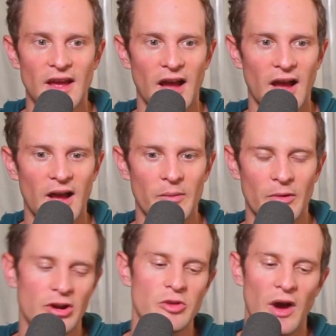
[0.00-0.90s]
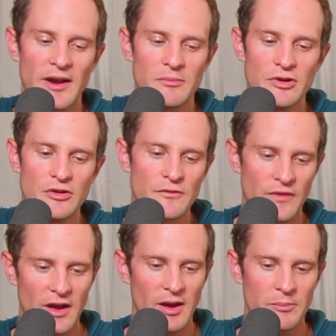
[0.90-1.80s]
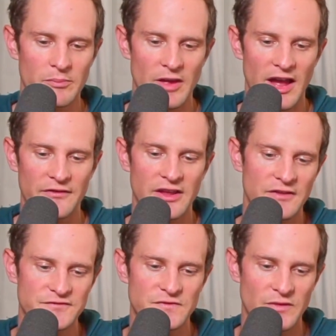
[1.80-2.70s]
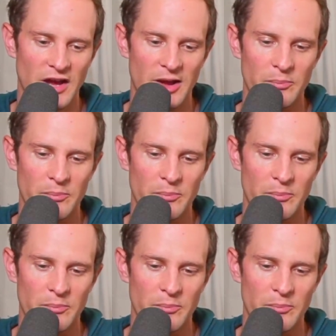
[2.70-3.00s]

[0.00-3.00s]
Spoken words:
Or you want to move a